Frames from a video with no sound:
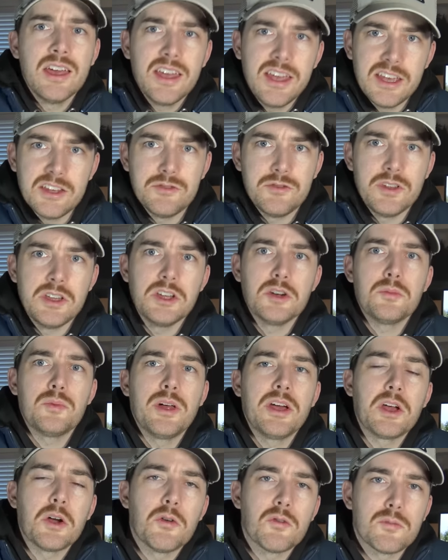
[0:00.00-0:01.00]
his video
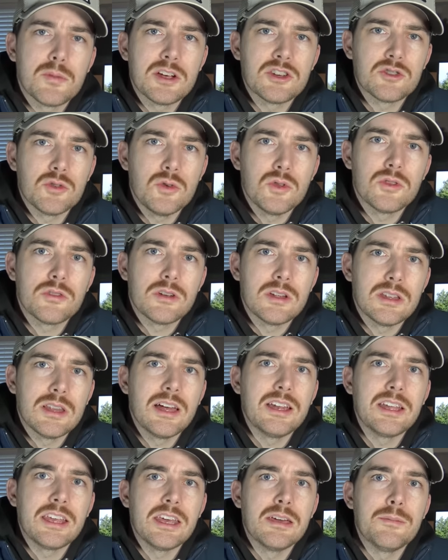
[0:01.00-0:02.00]
playing over my shoulder and
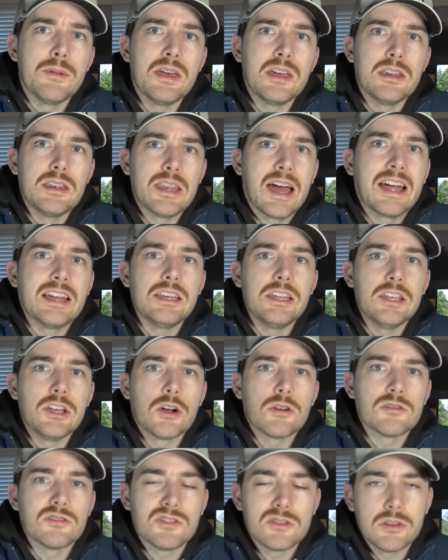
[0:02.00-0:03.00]
letting him hit 90
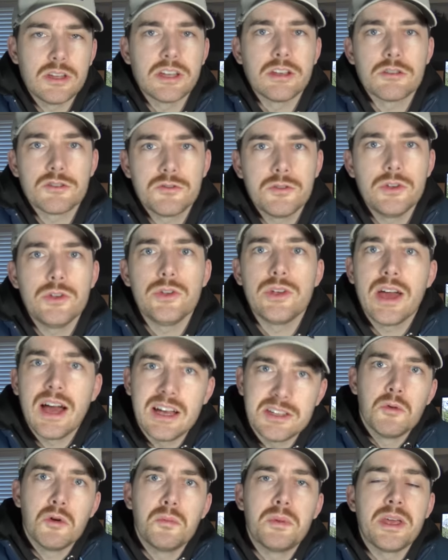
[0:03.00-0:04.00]
yard slingers for you
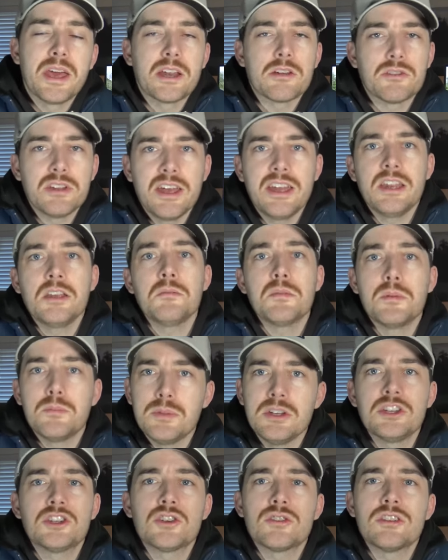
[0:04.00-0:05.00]
guys will be entertaining, but
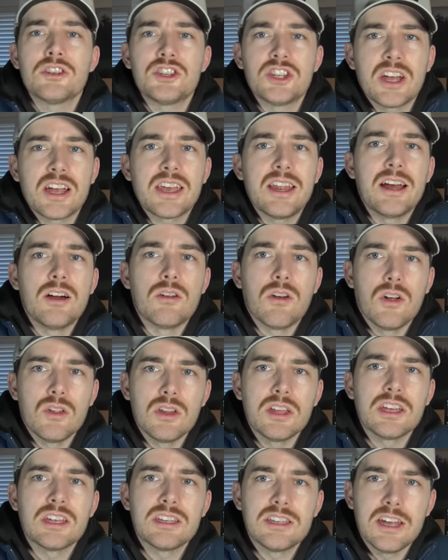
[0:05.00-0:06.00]
be sure to check it out. I'll
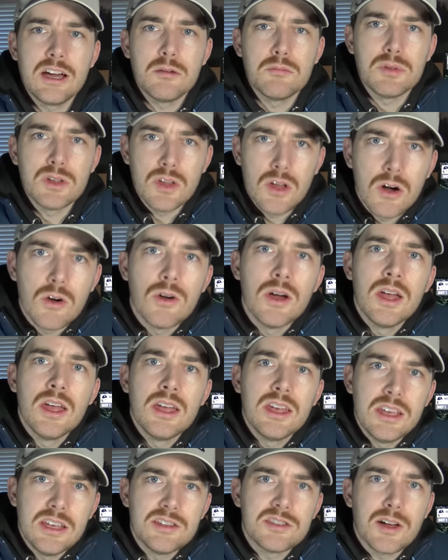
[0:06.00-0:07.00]
link it down below.
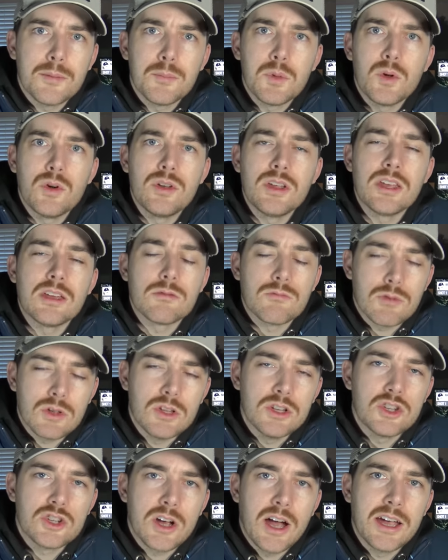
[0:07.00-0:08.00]
He's uploading and
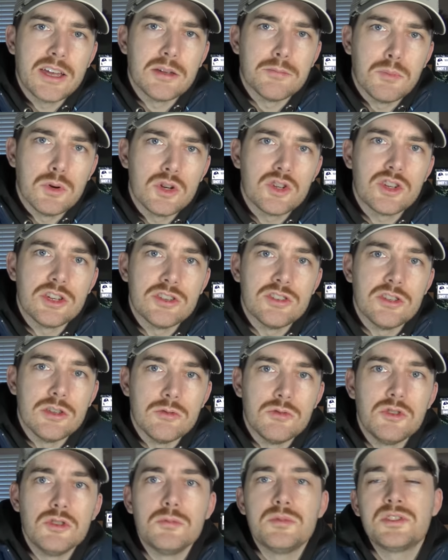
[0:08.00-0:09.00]
really trying to push his
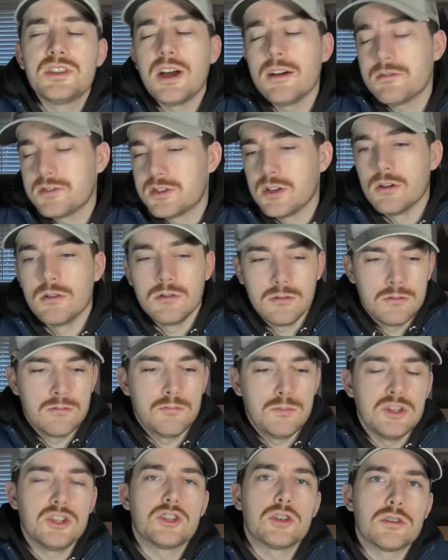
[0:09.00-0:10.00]
YouTube stuff, so
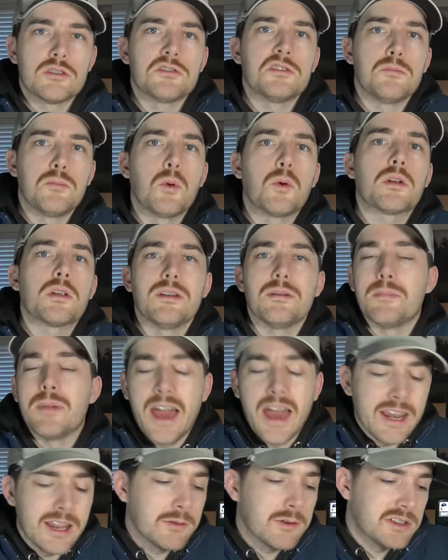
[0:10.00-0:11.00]
be sure to support him.
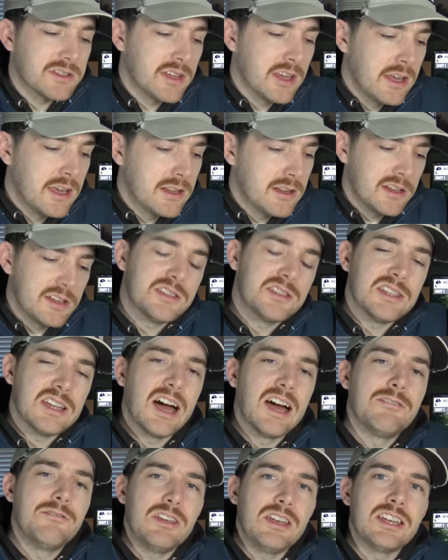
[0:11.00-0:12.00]
Anyways, let's
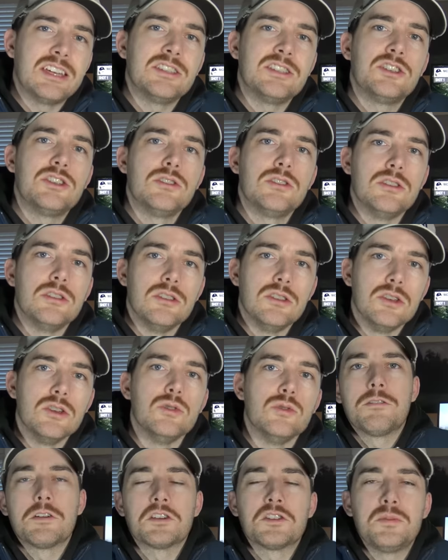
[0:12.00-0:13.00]
dive into the
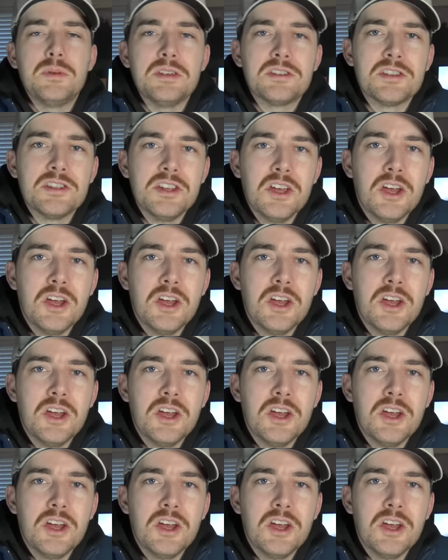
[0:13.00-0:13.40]
news. First piece of